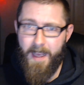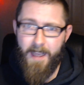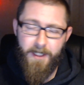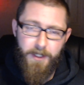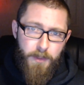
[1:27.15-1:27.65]

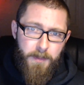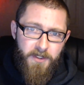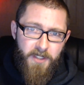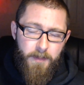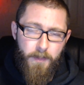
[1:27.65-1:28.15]
and a human
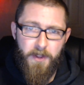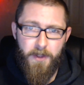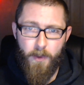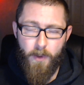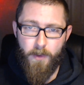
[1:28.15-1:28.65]
team with
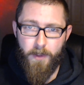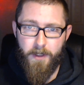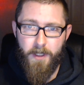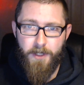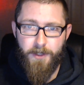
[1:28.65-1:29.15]
no
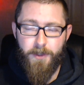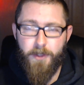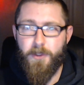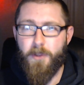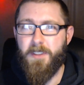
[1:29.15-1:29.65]
ogre. So
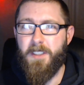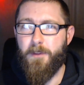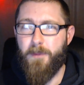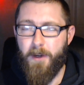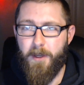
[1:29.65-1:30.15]
those are only
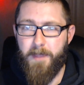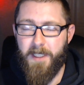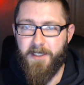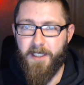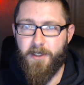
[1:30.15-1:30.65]
the very
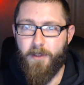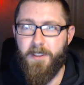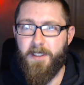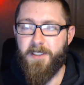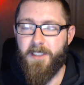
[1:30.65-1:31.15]
basics,
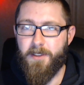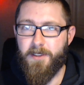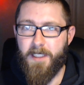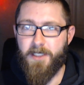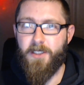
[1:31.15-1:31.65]
only the
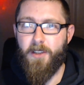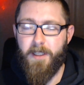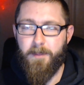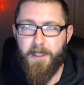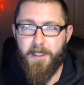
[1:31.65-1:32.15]
skills that
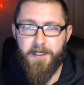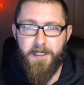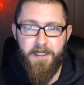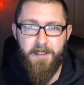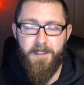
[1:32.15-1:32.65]
starting players
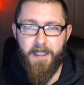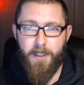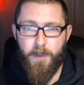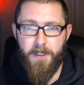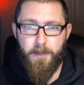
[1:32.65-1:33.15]
need to get
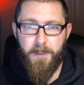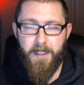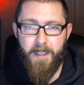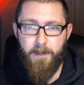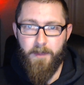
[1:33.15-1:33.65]
acquainted with
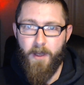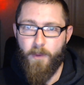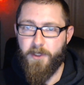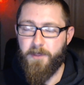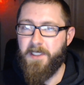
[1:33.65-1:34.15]
the game,
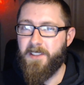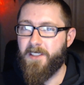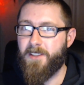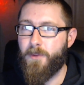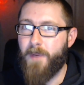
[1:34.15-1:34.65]
which means
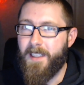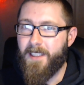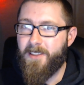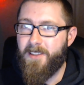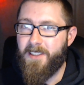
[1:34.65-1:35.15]
it's great
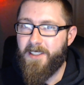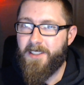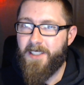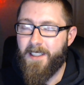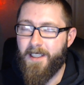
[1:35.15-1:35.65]
as a
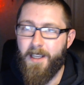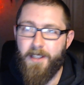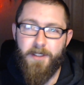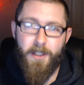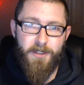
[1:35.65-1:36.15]
teaching set,
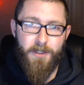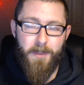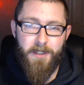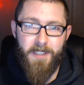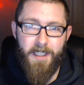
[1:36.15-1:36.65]
not so
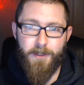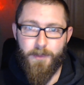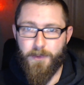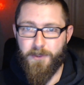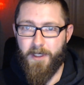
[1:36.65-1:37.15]
much as
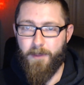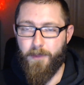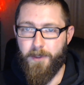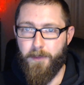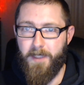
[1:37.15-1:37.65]
a rule set
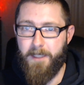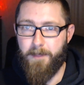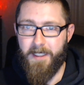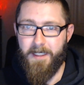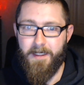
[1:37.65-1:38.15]
for
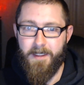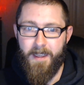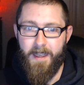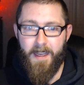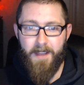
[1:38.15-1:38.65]
league play.
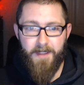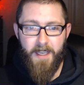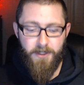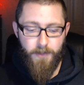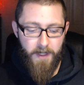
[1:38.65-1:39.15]
And
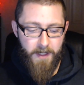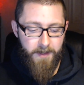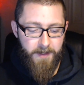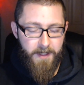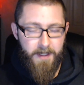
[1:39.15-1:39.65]
that's
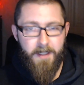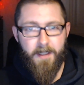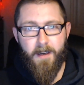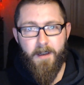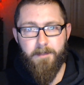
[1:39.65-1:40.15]
where the
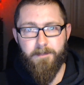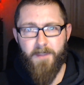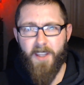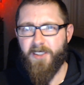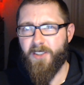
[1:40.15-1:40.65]

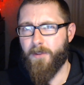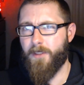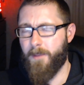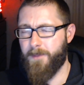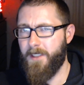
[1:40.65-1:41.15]

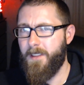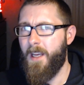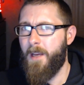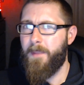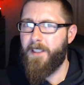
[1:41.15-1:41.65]
Deathzone comes in,
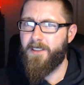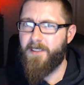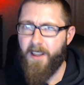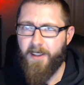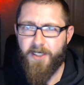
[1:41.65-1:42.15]
because
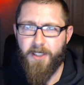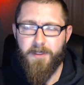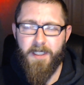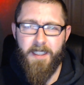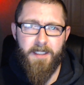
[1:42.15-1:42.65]

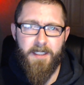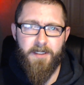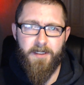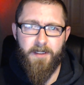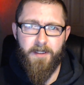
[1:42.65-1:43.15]
Deathzone
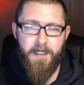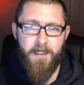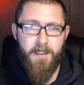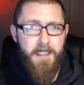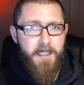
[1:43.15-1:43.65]
is
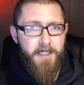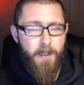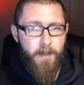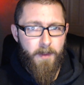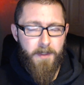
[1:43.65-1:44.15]
the league
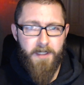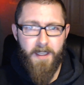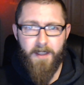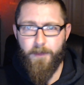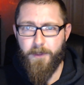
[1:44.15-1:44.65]
supplement,
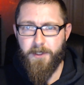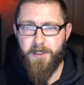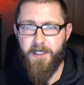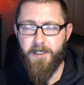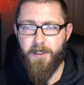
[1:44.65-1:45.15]
and the first
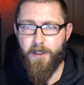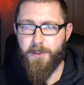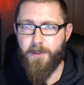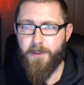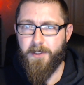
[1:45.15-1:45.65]
season
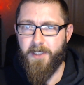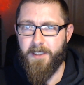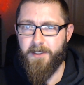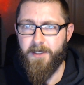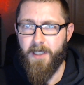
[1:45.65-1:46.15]
also
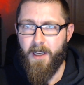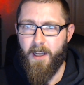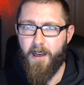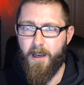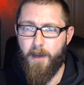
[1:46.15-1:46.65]
contains
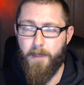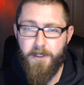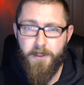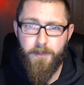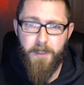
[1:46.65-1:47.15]
a
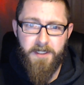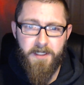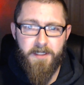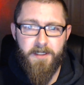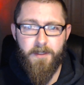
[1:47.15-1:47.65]
bunch of
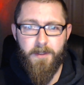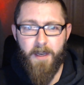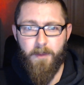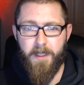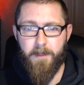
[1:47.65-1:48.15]
races
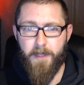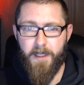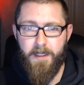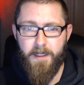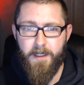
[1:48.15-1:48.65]
that we can
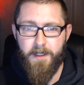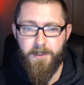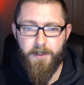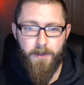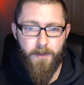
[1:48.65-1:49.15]
play.
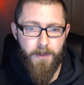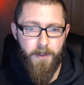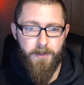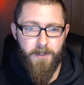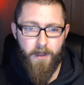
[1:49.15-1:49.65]
So
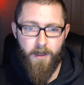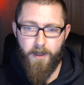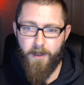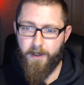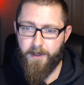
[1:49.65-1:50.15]
those
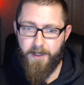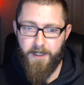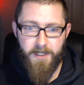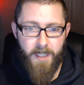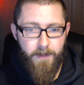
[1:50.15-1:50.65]
are the
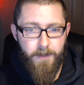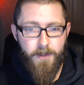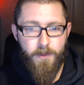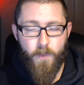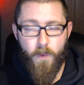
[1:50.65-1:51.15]

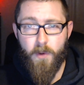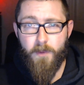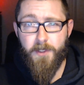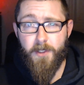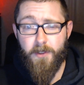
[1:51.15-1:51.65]
Skaven,
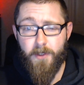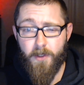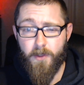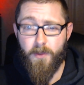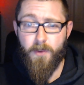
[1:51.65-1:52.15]
Dwarves,
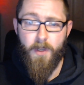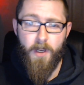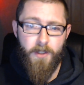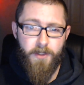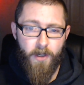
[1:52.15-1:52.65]
Nurgle,
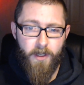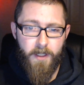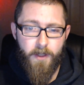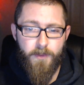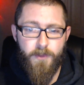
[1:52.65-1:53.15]
Dark
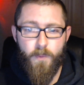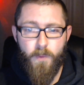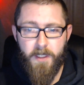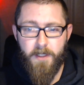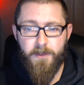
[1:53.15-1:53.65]
Elves,
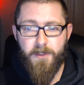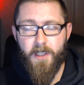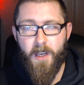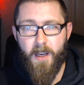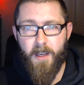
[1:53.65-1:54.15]
Wood Elves,
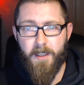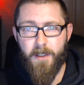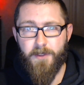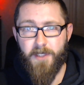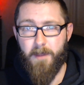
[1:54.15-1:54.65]
High
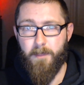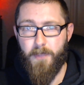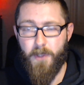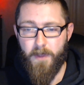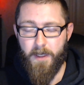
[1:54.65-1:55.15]
Elves, and
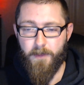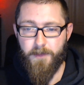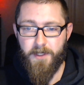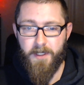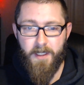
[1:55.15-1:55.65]
Pro
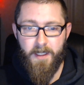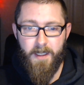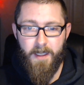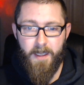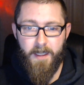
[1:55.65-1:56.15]
Elves.
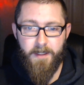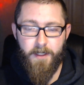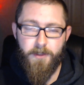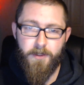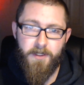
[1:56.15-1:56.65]
And it
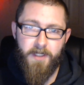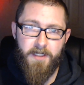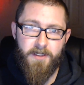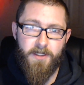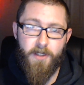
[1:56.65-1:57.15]
also
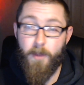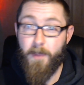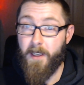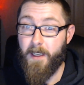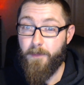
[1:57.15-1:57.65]
contains star
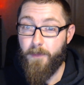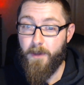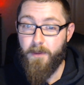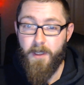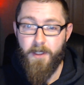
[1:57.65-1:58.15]
player
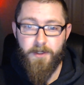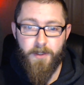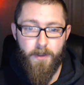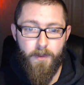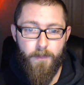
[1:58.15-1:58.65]
info,
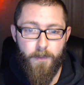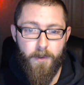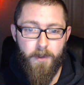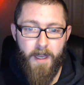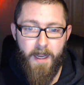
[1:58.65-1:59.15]
so
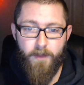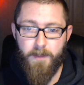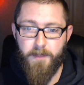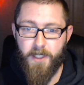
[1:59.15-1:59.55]
for Hackflim,